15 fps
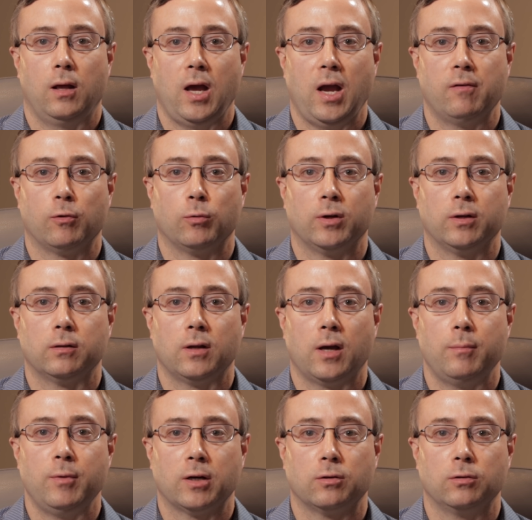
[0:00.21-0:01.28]
Hey everyone,
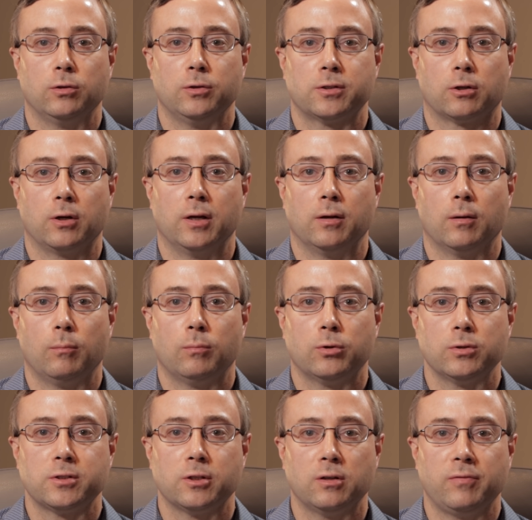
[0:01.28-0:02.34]
I'm Dr. Louis Krenn,
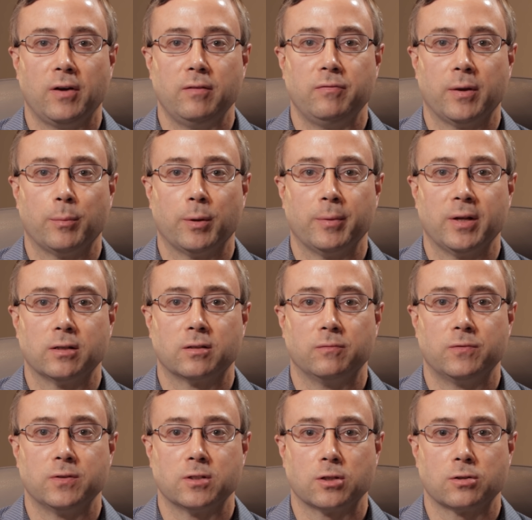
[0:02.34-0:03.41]
board certified family medicine
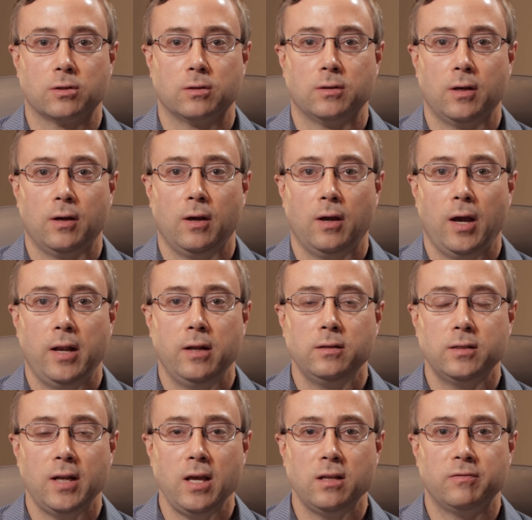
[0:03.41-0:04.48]
physician. And in
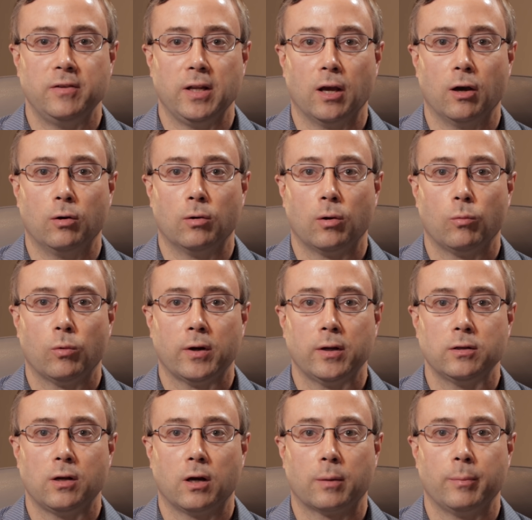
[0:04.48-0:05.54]
today's video, we're
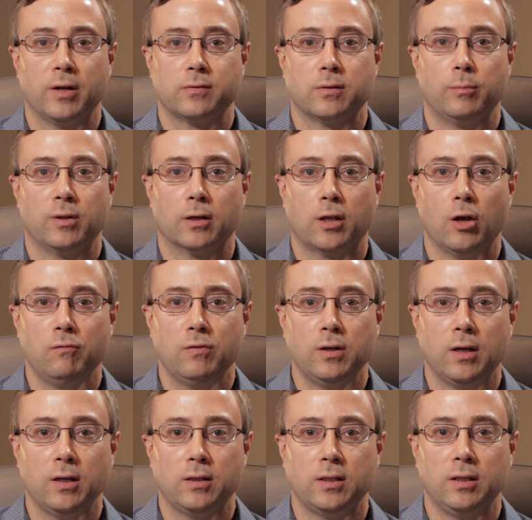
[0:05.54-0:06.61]
going to talk about some of the
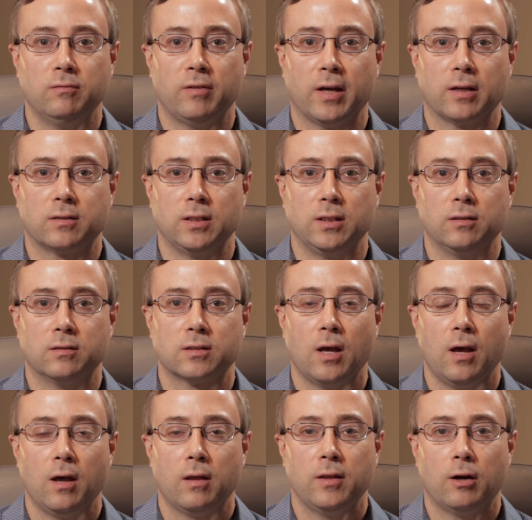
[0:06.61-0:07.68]
COVID-19 vaccines
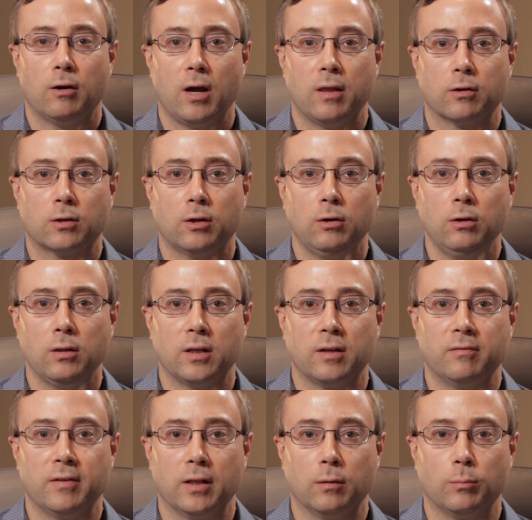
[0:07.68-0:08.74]
that are either currently
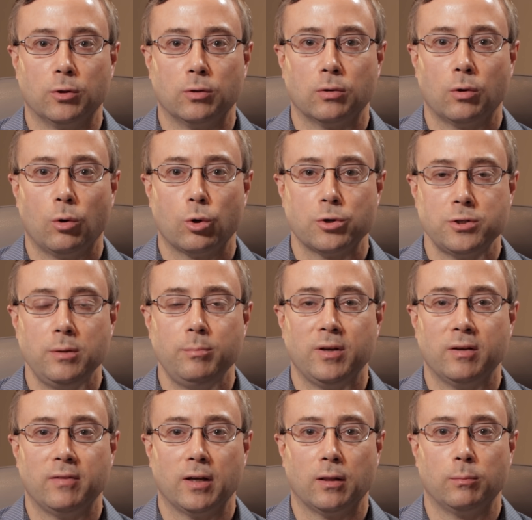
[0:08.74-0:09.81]
available or should be
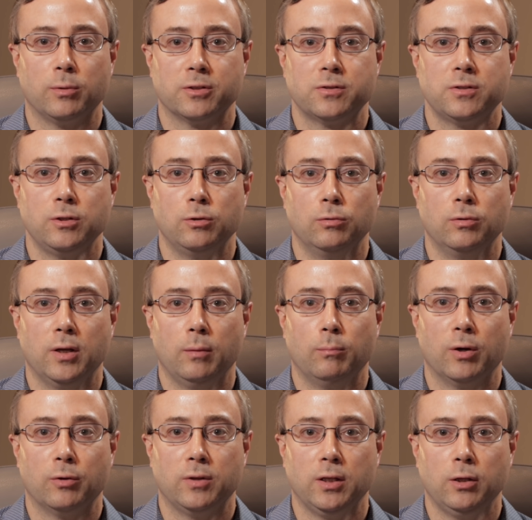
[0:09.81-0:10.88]
available soon in
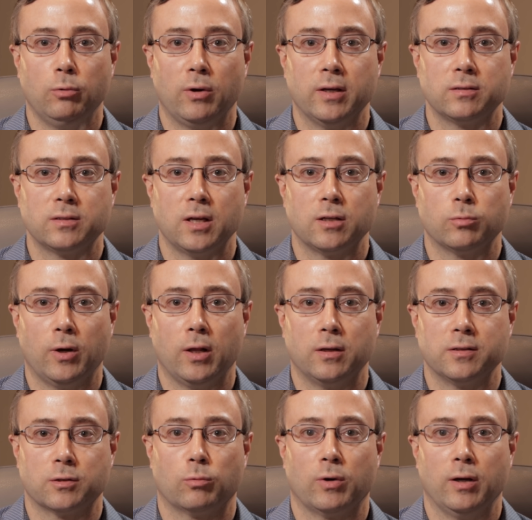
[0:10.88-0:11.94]
both the US as well
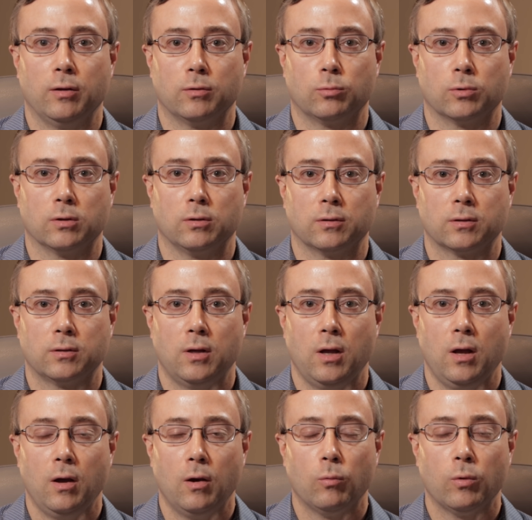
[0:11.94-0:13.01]
as around the world.
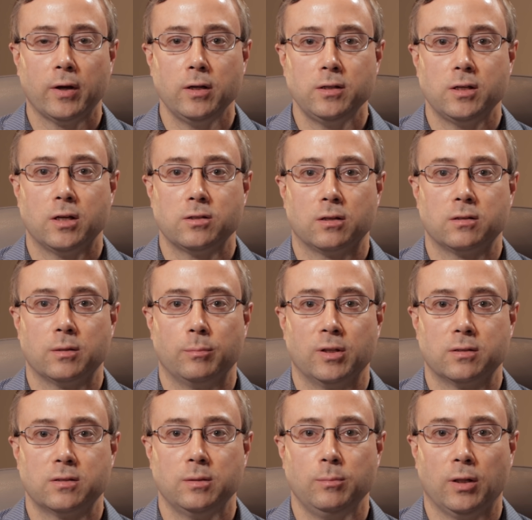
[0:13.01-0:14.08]
We're going to touch on some of
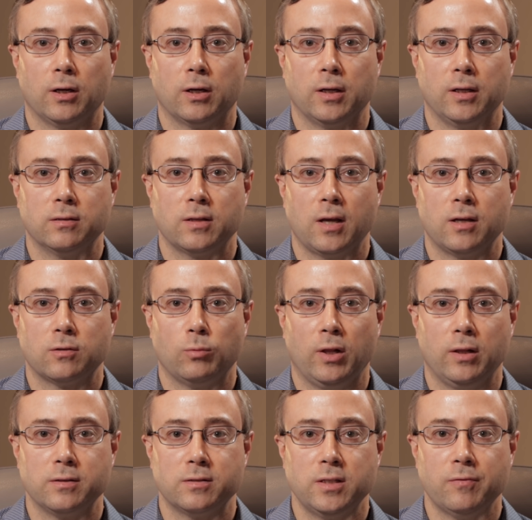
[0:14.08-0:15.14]
the similarities as
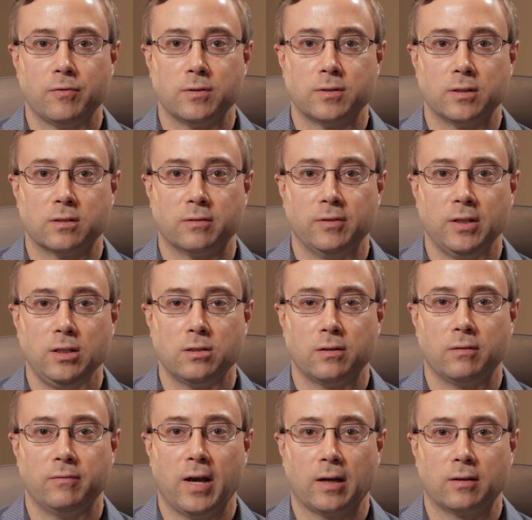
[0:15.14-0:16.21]
well as differences of each of
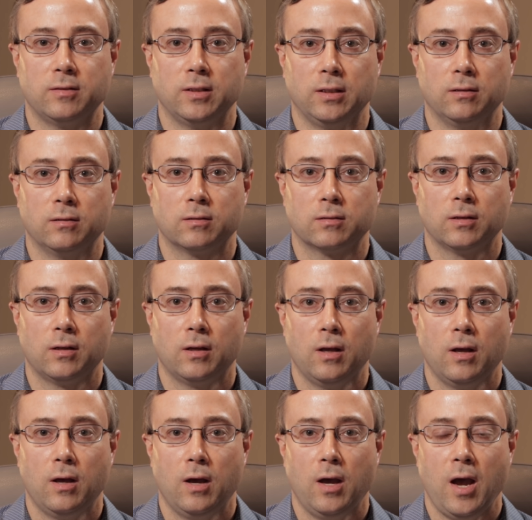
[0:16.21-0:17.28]
the vaccines.
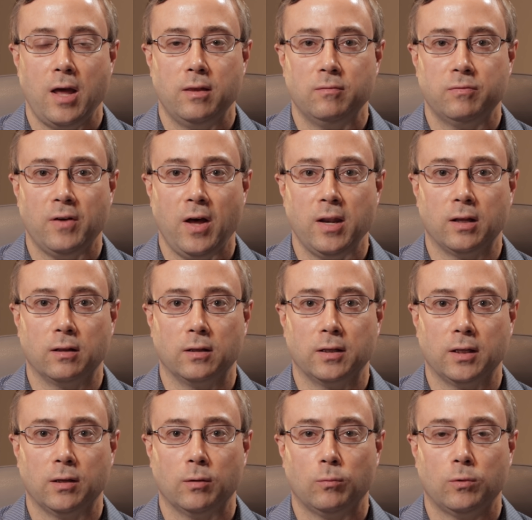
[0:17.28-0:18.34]
And then
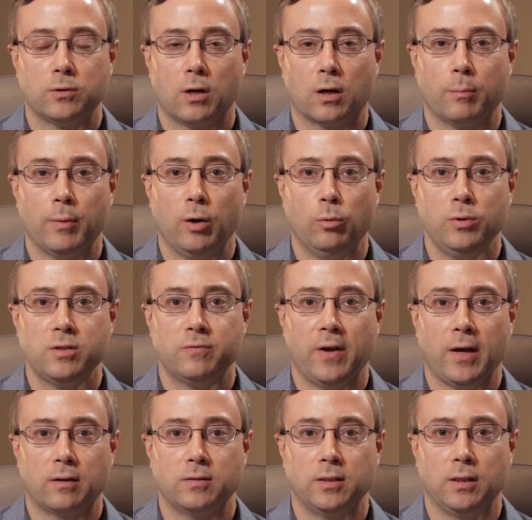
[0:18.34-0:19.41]
finally, we'll talk about which
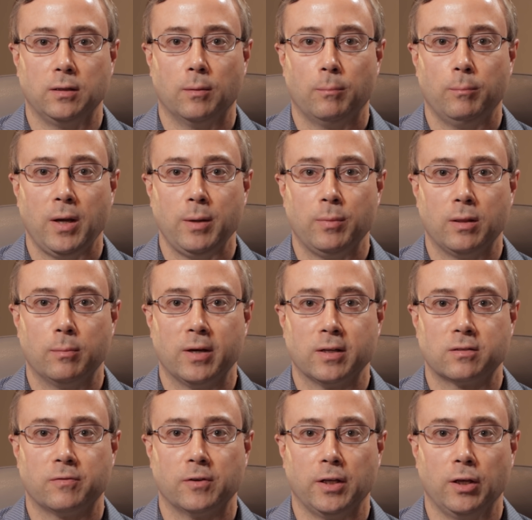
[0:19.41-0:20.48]
vaccine might be the
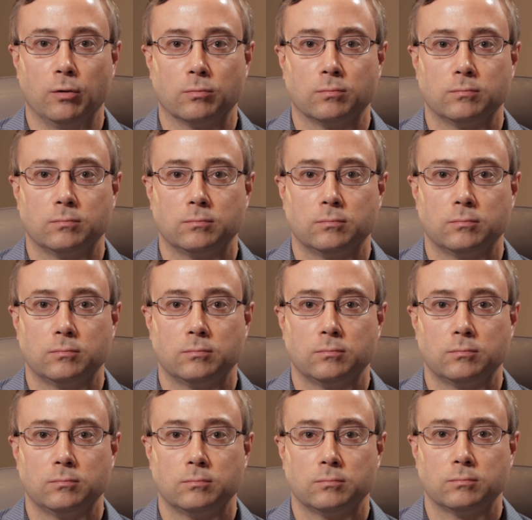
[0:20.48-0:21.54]
best for you.
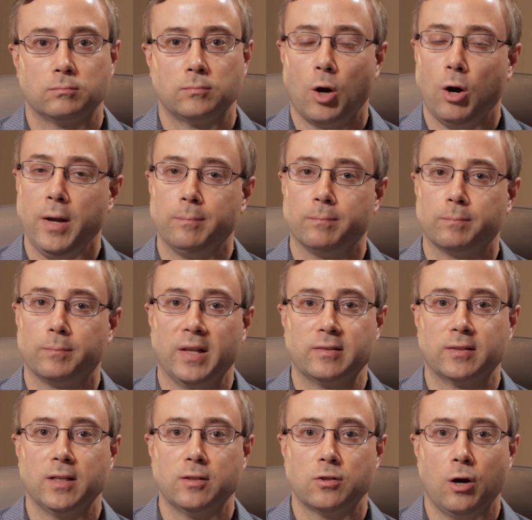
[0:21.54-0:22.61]
All right,
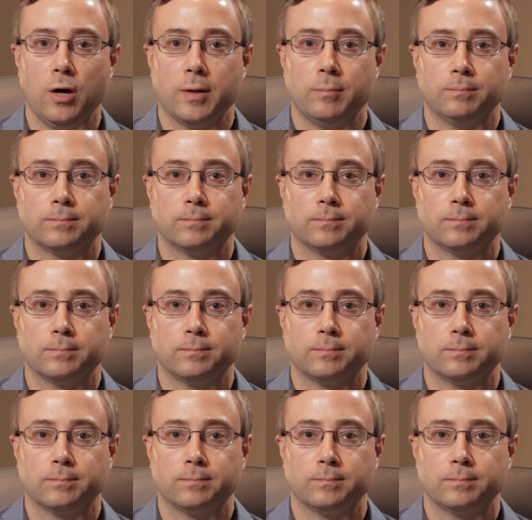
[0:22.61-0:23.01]
let's get started.